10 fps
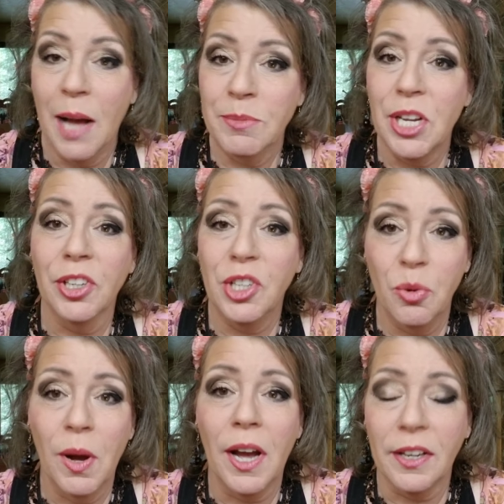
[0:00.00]
I'm telling
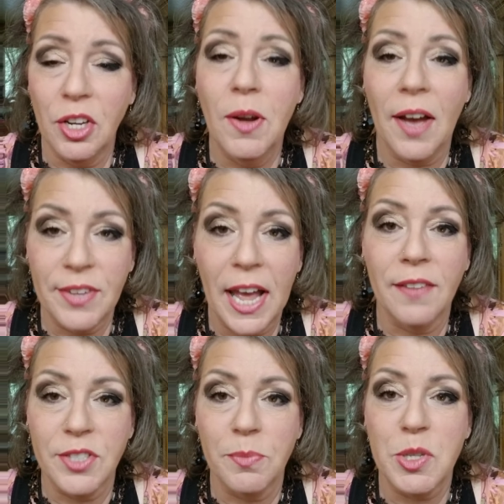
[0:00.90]
you what, you have to
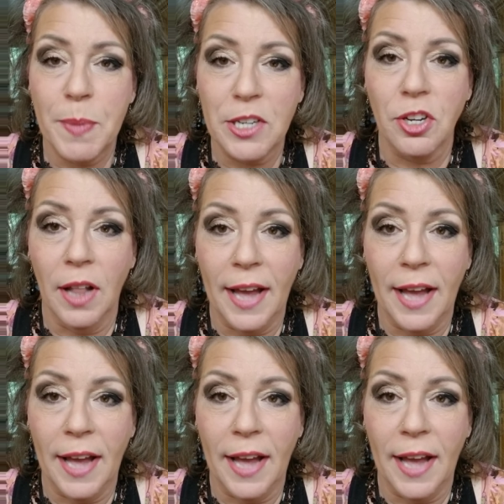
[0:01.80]
have some special